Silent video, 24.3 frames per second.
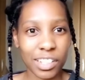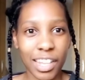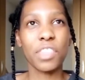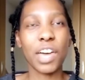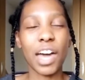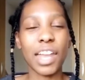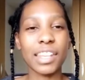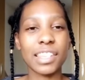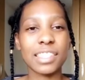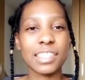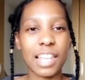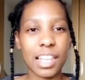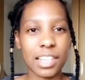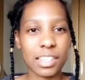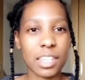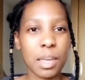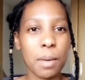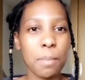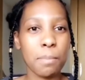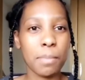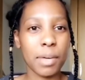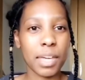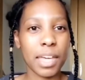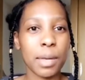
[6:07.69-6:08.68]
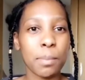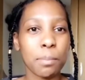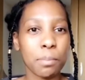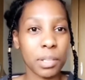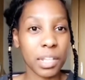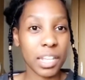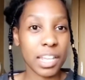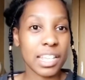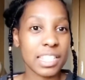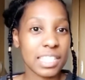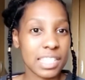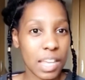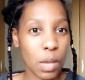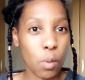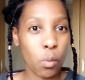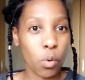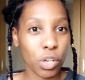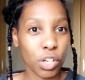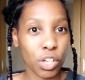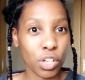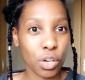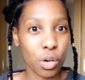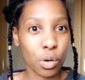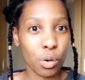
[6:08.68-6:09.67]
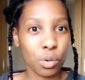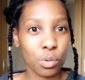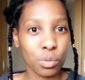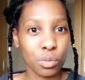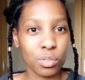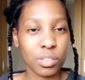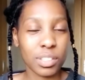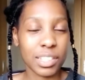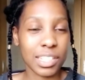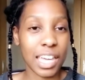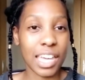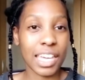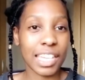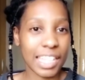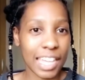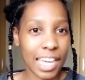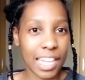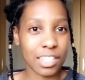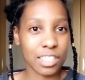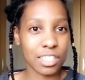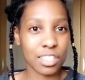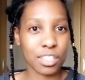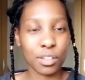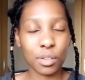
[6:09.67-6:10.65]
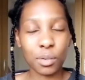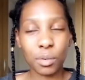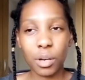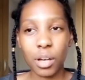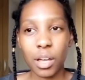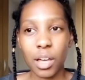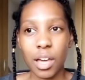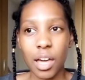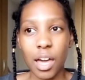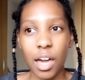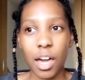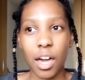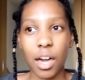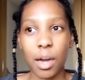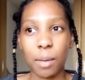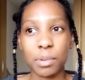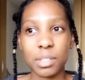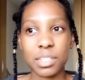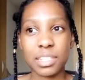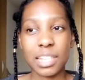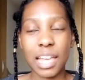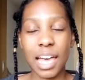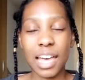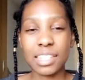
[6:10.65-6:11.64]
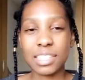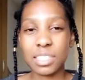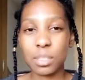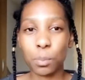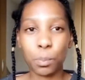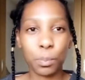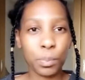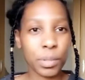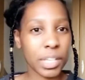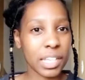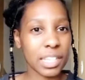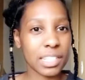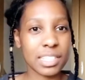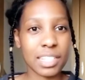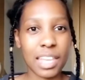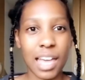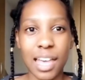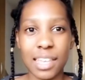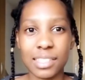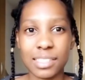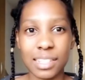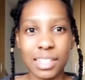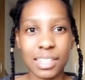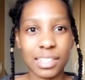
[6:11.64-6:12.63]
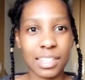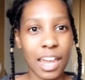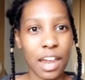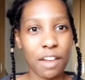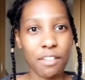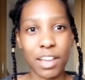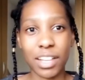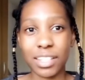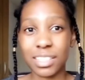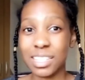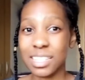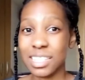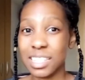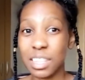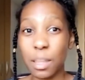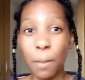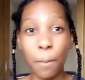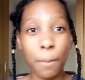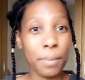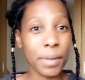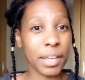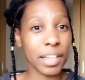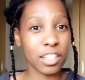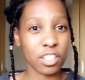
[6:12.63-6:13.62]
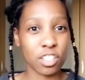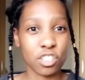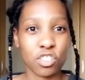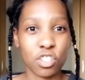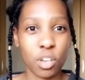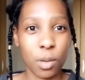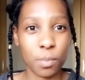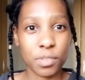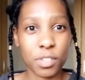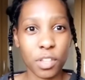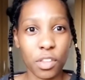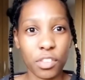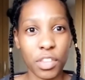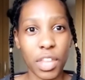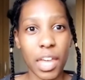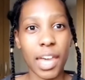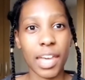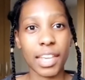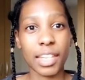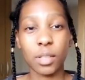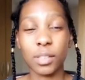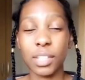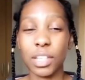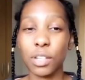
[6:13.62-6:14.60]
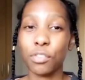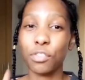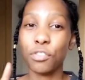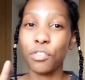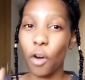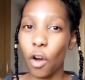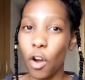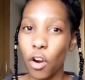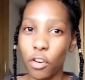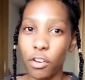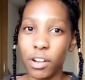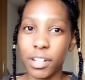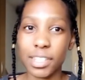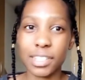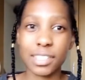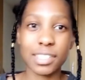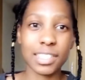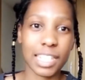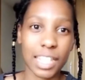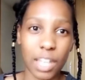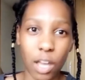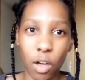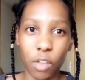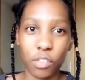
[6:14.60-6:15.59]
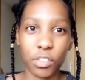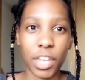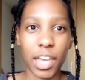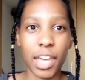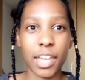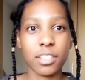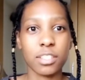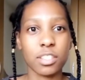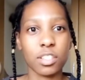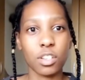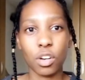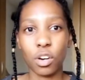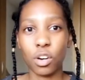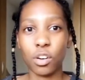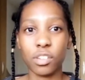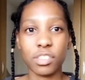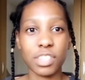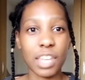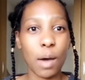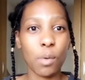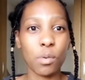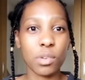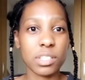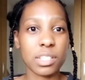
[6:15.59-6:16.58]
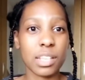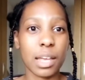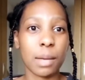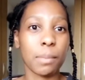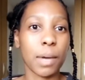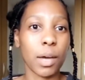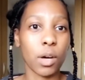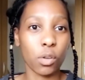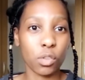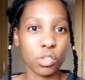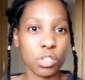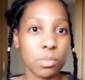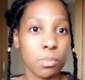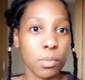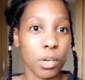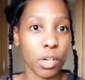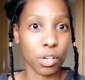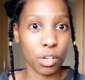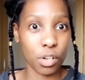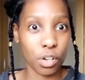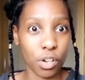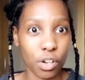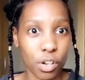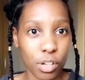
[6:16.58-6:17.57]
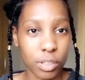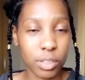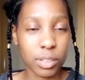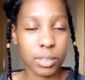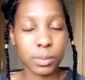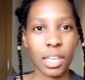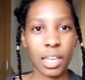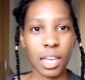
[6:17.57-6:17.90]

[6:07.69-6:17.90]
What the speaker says: That is like their main place they want to go and get to, because it has the biggest casting directors and the biggest jobs on there. You need 4 credits to get on there, so that was like my ultimate goal.